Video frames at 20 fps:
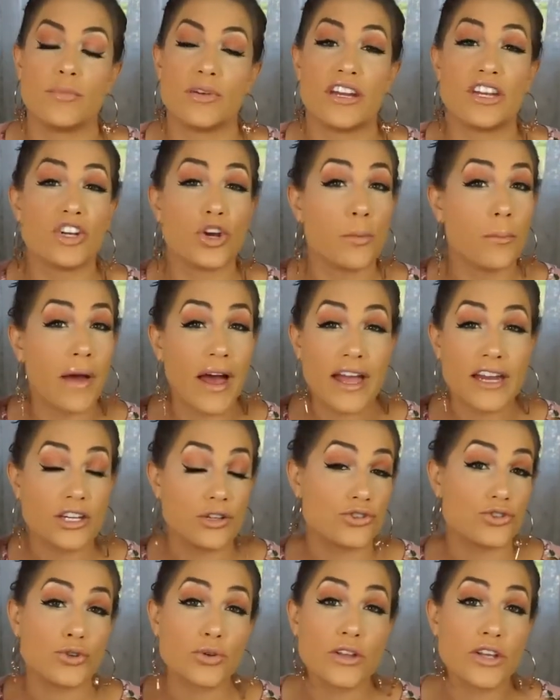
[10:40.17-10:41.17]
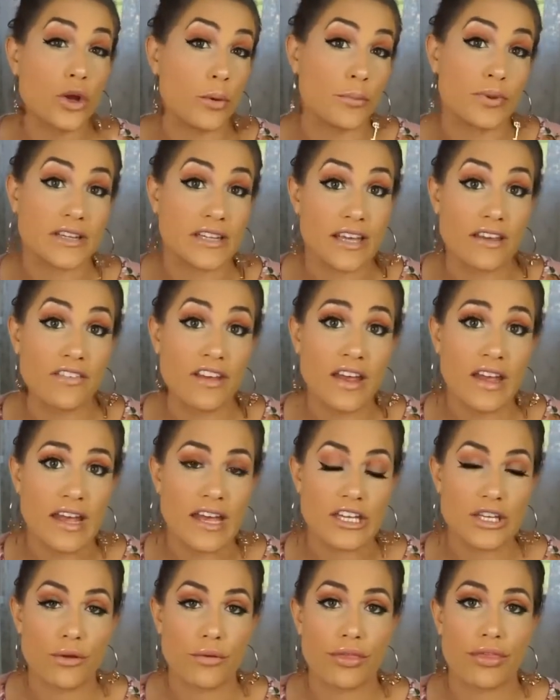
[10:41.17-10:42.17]
but in your mind you truly don't believe it
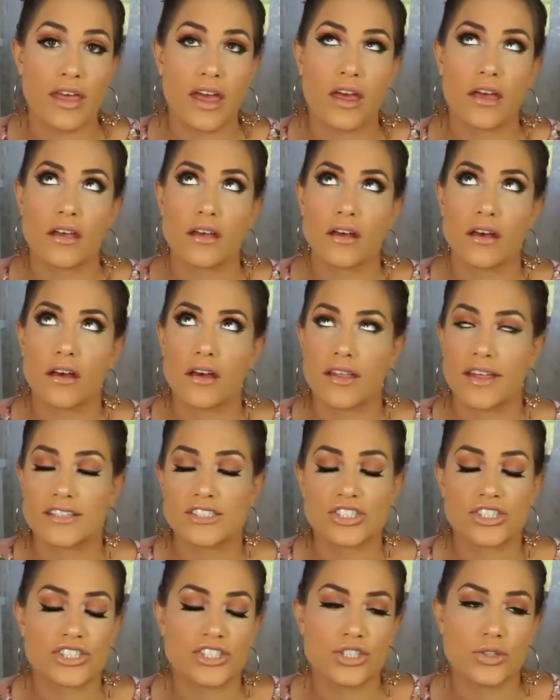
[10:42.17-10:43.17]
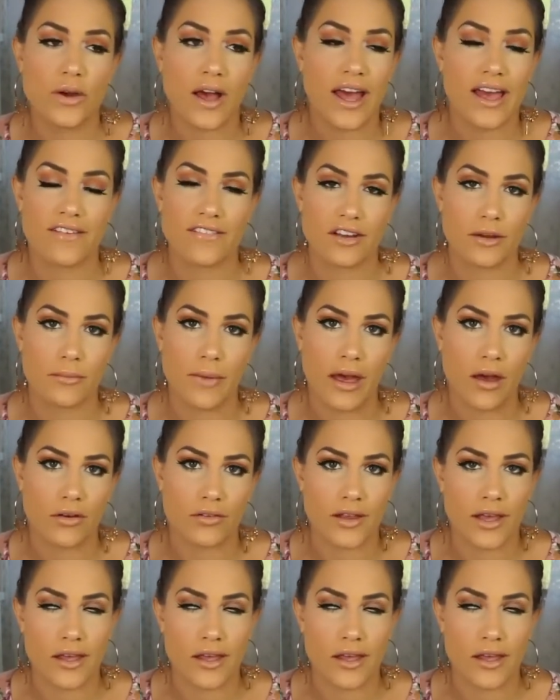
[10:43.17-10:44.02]
and you think, that's just too high of an amount.